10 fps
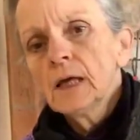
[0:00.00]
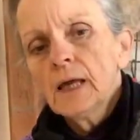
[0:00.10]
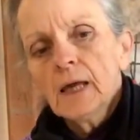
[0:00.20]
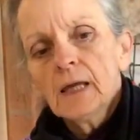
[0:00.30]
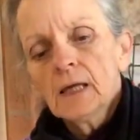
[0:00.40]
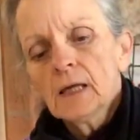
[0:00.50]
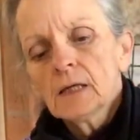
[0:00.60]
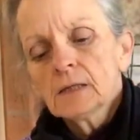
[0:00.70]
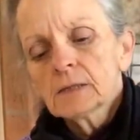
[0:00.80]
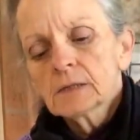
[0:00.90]

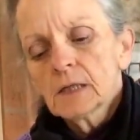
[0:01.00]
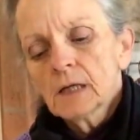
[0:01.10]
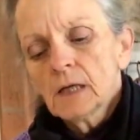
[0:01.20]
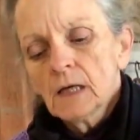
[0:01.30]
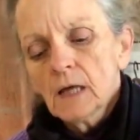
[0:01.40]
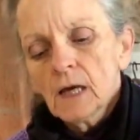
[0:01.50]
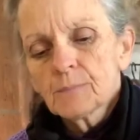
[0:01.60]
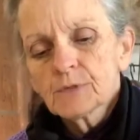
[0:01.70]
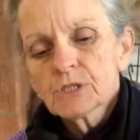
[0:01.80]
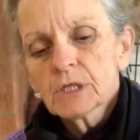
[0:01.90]
and I
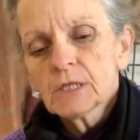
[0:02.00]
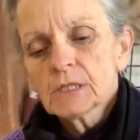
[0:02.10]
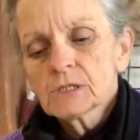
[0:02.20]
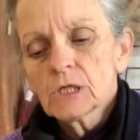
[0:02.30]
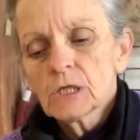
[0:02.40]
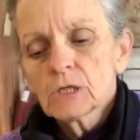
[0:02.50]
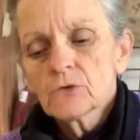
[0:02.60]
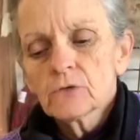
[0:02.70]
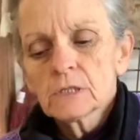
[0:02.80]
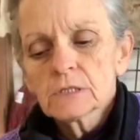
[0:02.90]
proceeded to
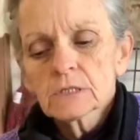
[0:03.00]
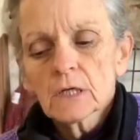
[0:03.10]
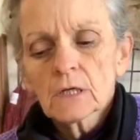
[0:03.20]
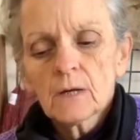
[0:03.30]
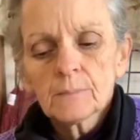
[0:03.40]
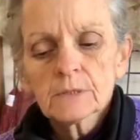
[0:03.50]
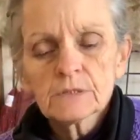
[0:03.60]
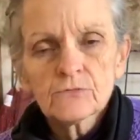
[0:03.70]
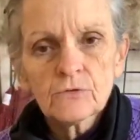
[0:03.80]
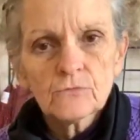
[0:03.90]
increase a couple of
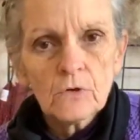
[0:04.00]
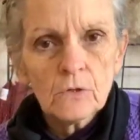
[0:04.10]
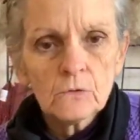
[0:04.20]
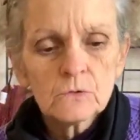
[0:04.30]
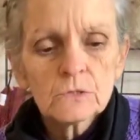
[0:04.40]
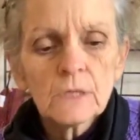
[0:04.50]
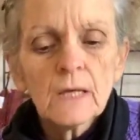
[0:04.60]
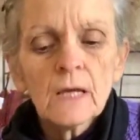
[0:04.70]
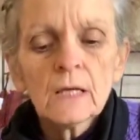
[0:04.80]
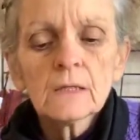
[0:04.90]
different rows.
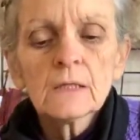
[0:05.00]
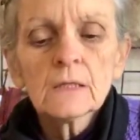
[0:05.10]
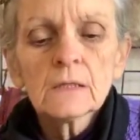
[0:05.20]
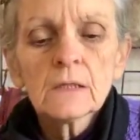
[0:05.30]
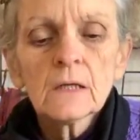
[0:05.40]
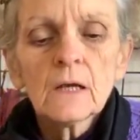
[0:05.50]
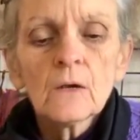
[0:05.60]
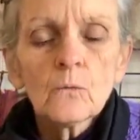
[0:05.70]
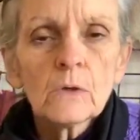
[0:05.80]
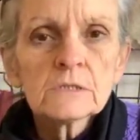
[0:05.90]
And then
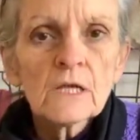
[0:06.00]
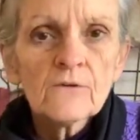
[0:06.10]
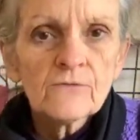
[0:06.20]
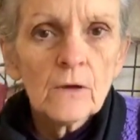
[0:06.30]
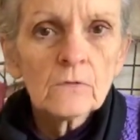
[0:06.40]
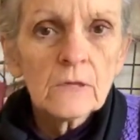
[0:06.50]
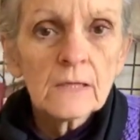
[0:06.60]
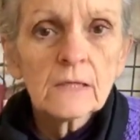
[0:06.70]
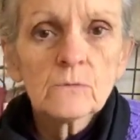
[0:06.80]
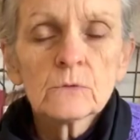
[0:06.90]
once I felt
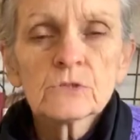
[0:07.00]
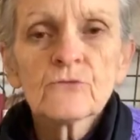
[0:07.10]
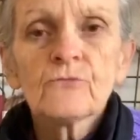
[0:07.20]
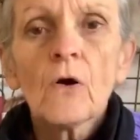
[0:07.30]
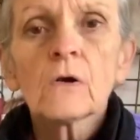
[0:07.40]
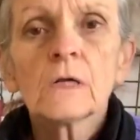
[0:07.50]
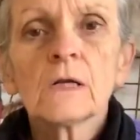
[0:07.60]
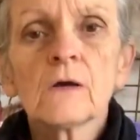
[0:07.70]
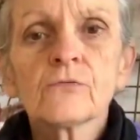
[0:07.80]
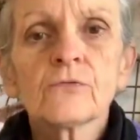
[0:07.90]
like it was far
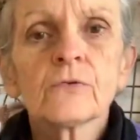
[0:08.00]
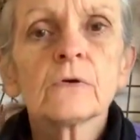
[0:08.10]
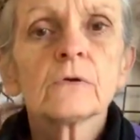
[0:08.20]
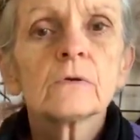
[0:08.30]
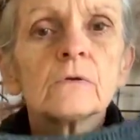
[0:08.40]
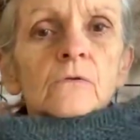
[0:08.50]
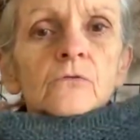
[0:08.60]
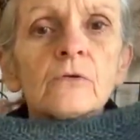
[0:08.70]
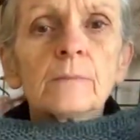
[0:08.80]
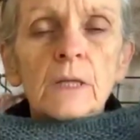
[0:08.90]
enough
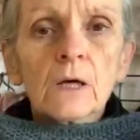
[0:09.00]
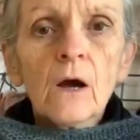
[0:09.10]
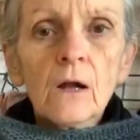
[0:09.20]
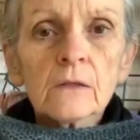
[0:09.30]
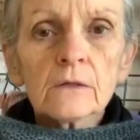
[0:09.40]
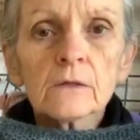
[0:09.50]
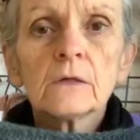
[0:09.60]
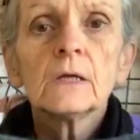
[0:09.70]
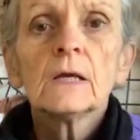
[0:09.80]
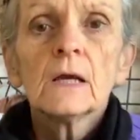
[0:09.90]
from the collar,
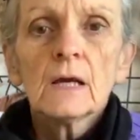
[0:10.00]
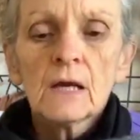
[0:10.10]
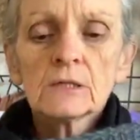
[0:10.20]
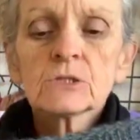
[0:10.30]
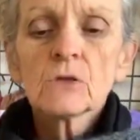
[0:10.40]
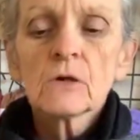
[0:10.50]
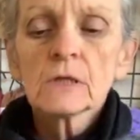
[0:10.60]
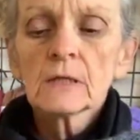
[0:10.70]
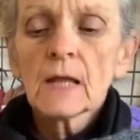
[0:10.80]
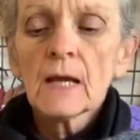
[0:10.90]
I
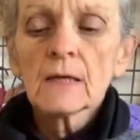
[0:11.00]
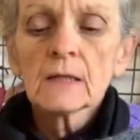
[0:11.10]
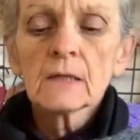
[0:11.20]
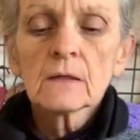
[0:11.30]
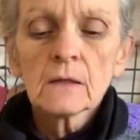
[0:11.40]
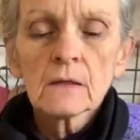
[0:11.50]
started adding